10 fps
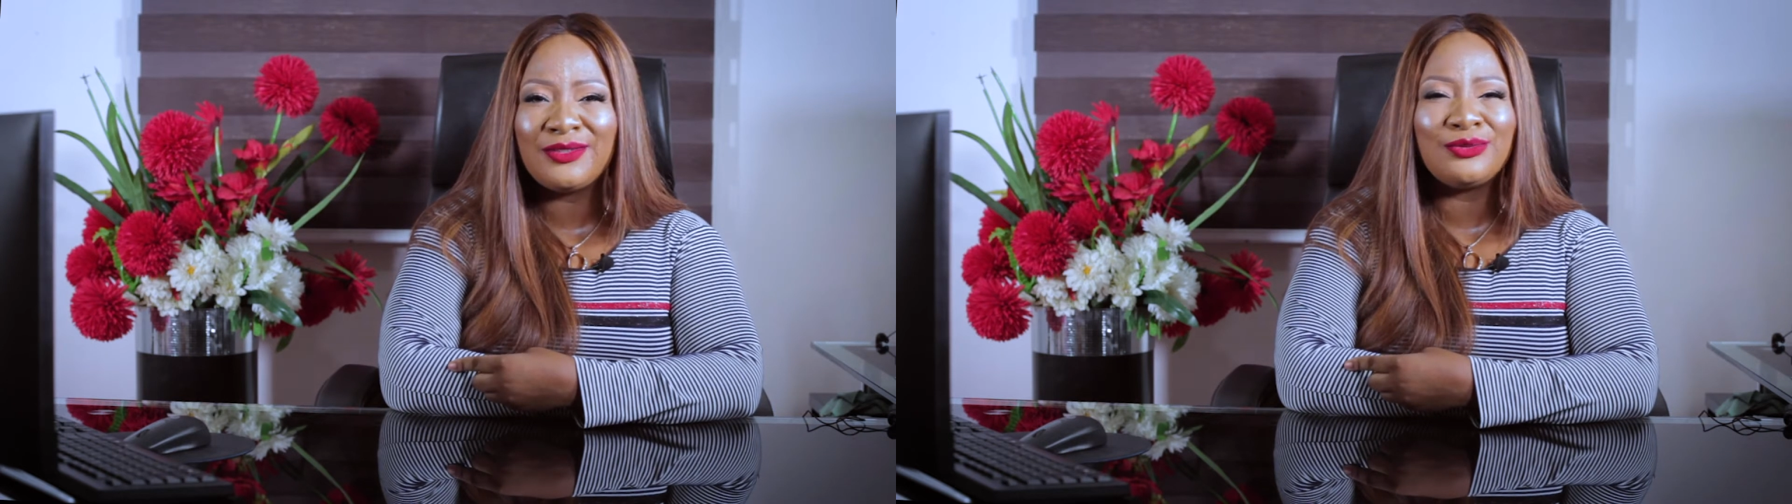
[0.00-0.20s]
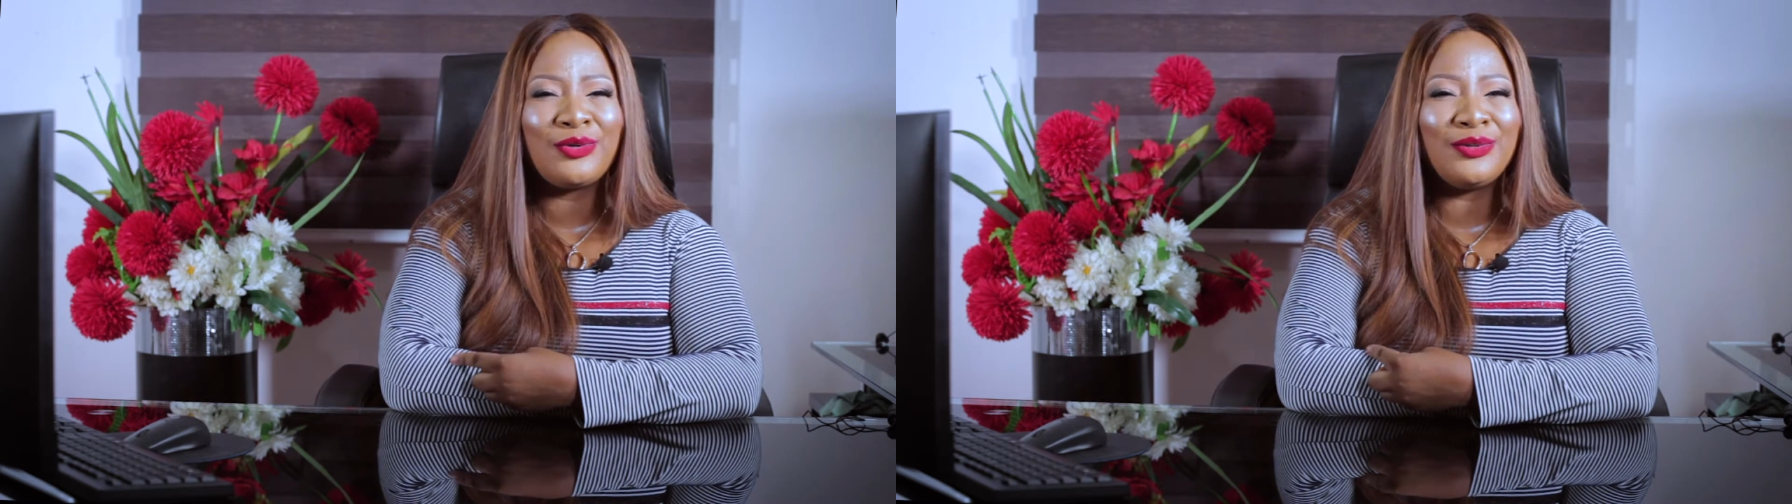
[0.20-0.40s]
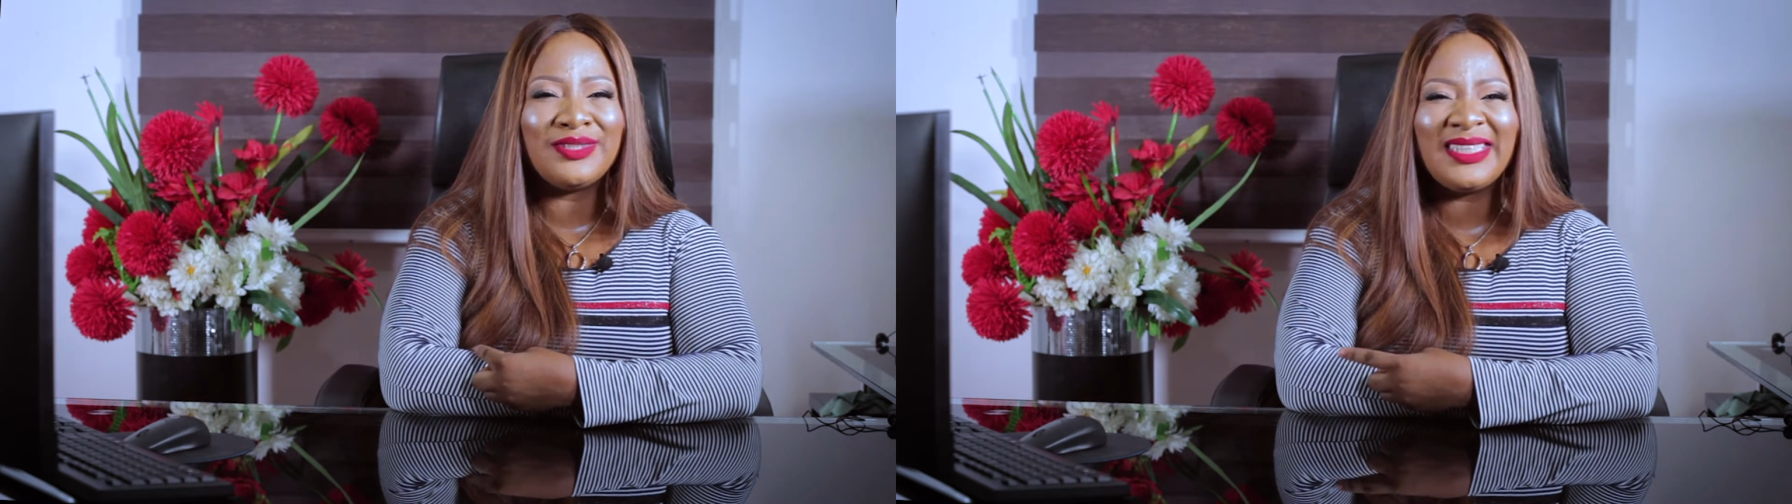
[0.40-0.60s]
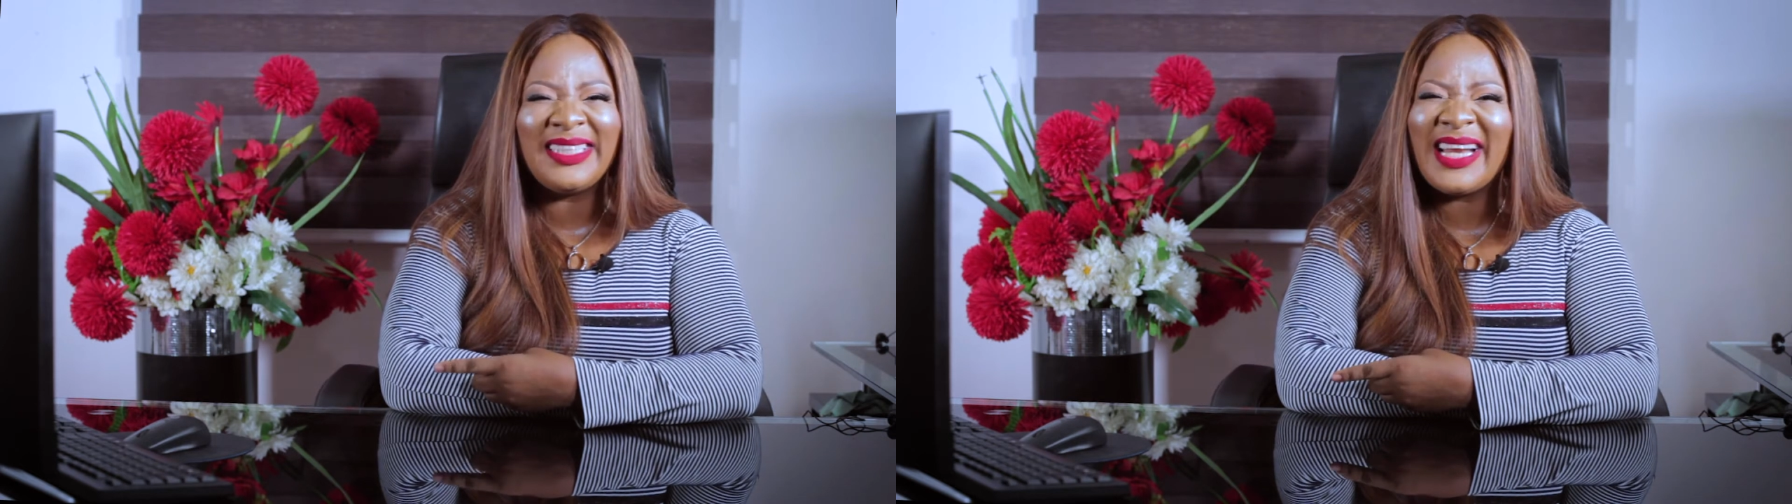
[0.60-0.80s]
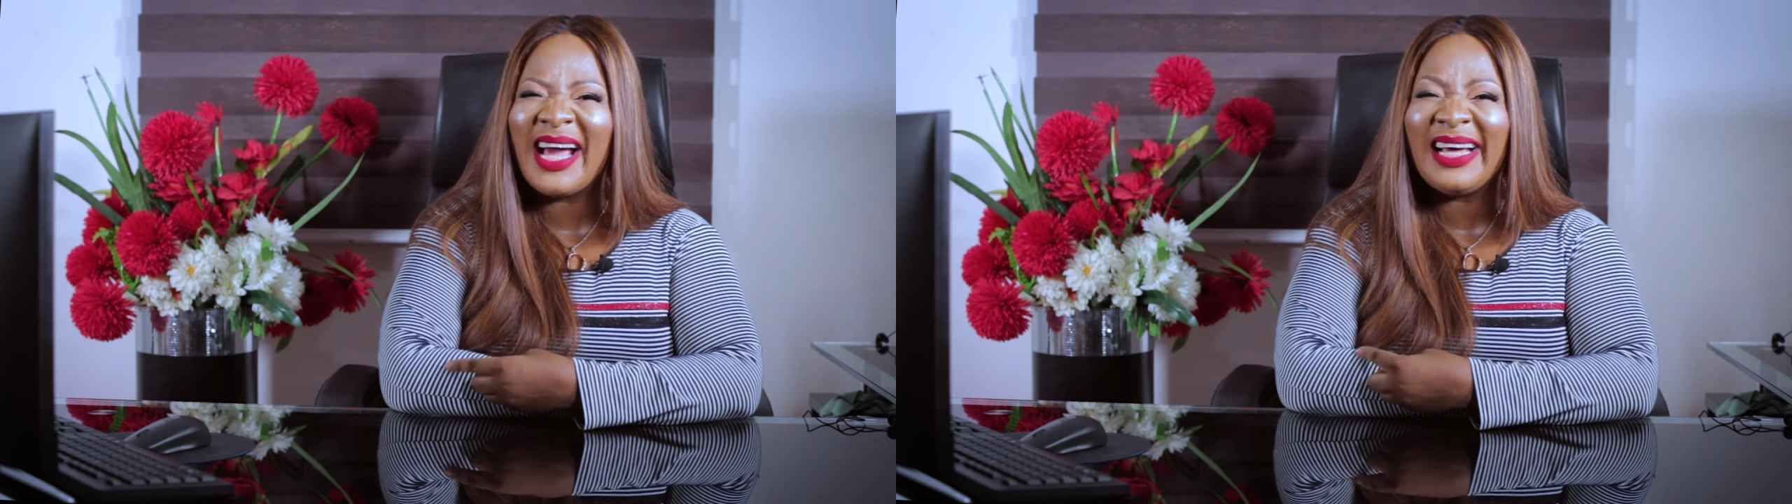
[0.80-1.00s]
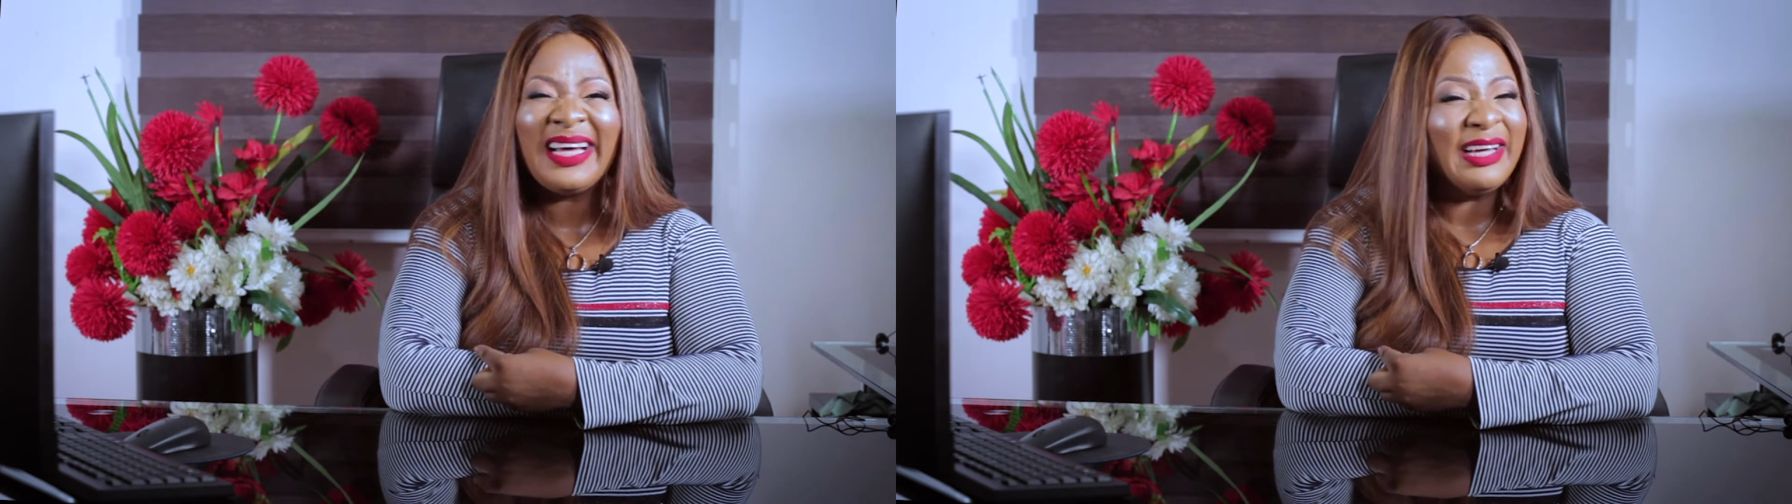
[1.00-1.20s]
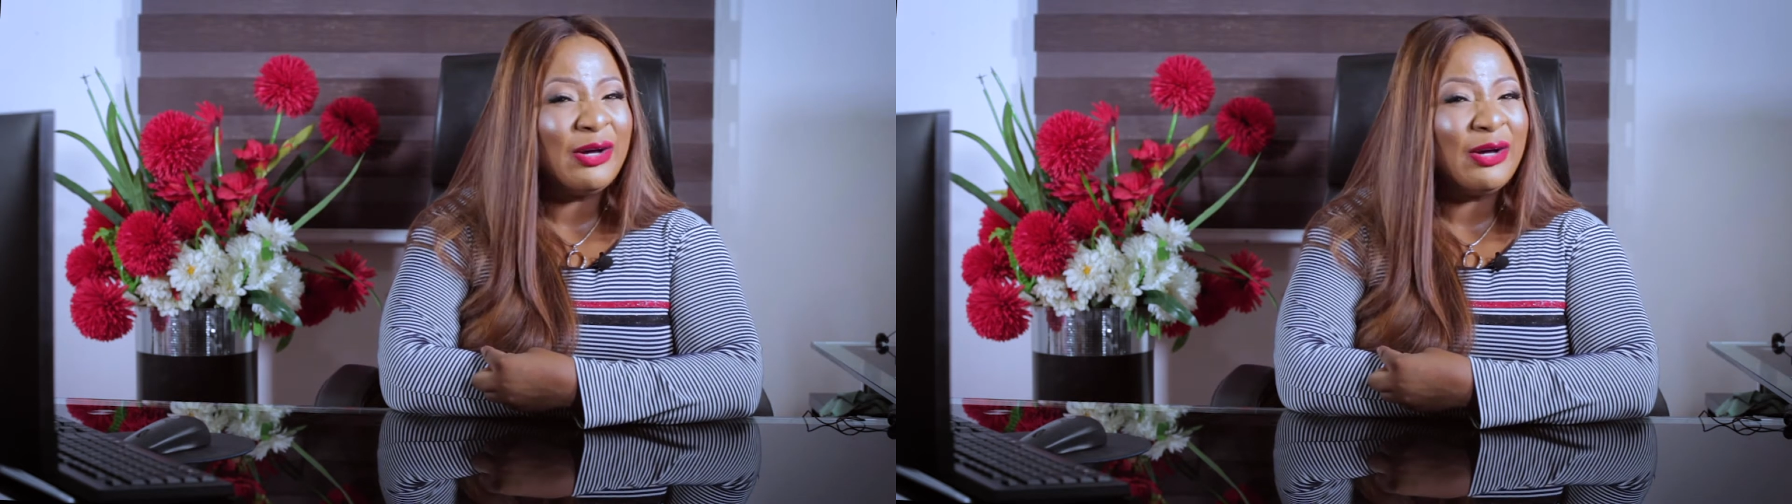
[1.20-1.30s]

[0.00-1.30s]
to consider